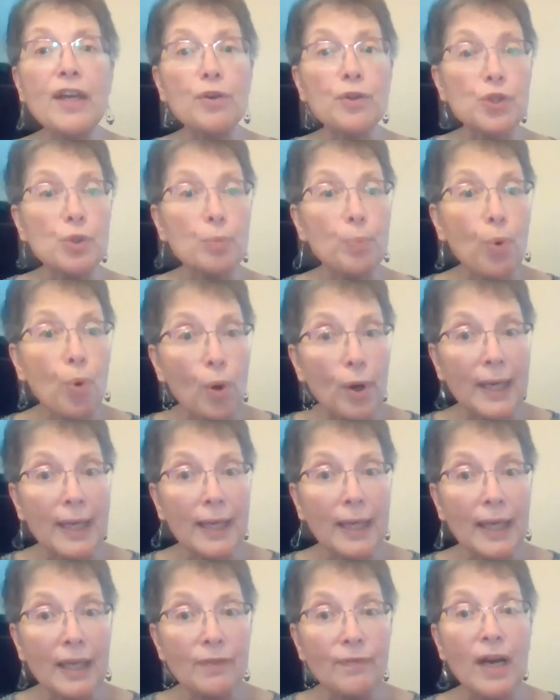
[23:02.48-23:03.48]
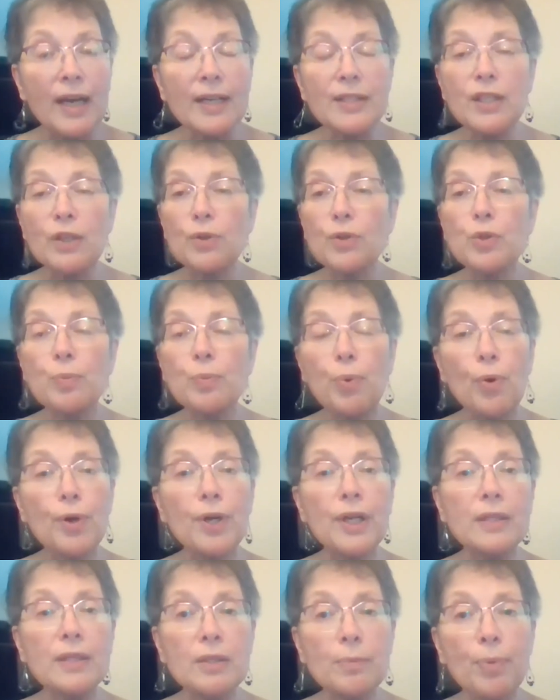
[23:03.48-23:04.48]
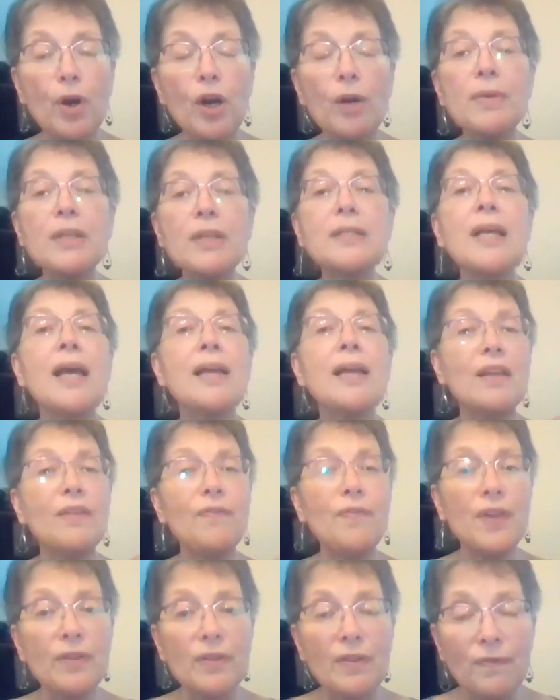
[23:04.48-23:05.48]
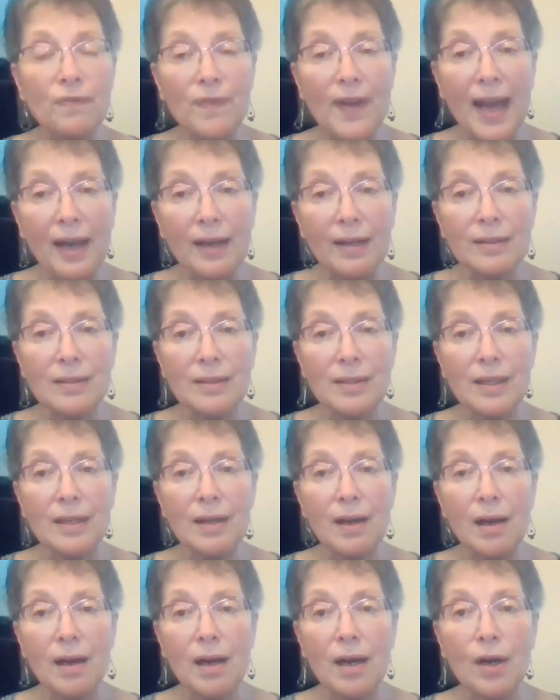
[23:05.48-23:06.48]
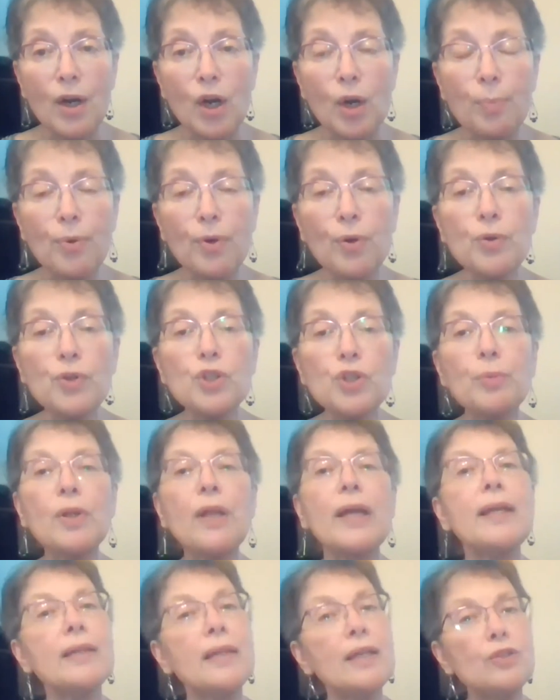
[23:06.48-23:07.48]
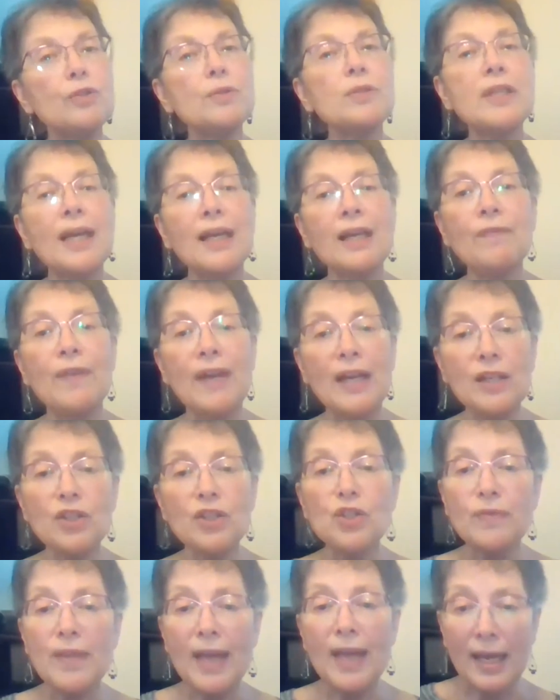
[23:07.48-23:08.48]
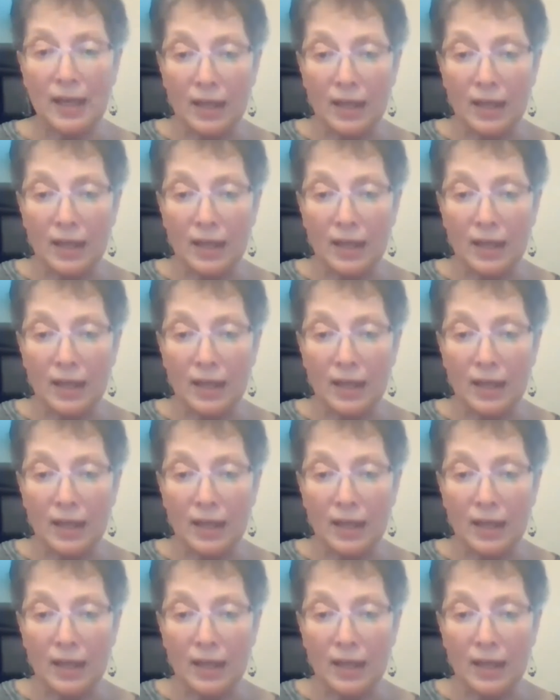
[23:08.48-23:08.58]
are supporting advising or supporting departments, they feel the faculty are approachable, and they do take advantage of that.